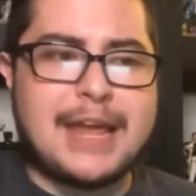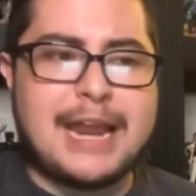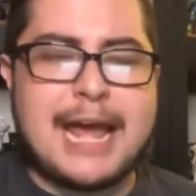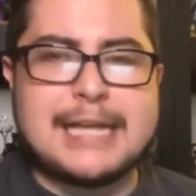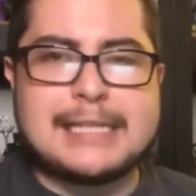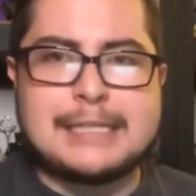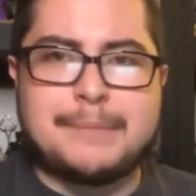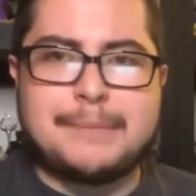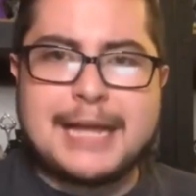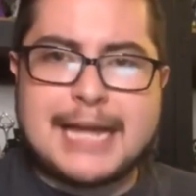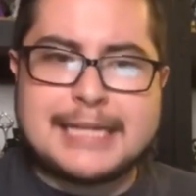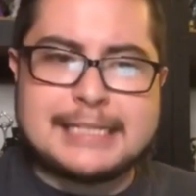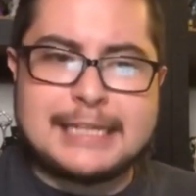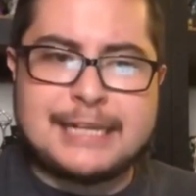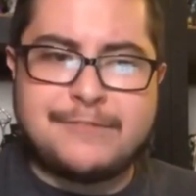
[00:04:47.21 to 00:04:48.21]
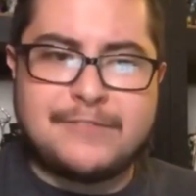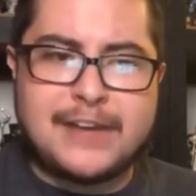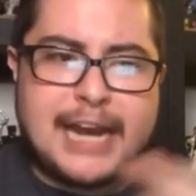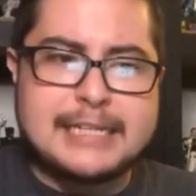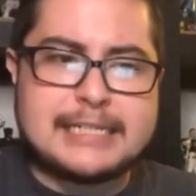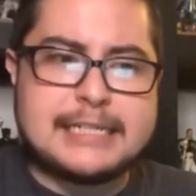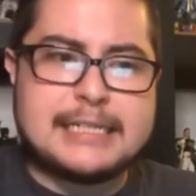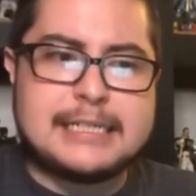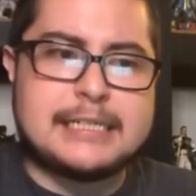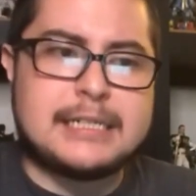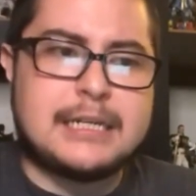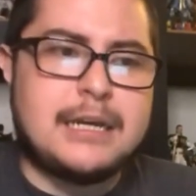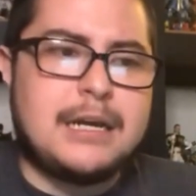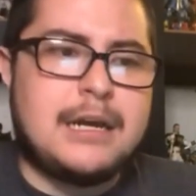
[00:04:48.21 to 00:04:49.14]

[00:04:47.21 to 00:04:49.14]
that has the blasting effect in it,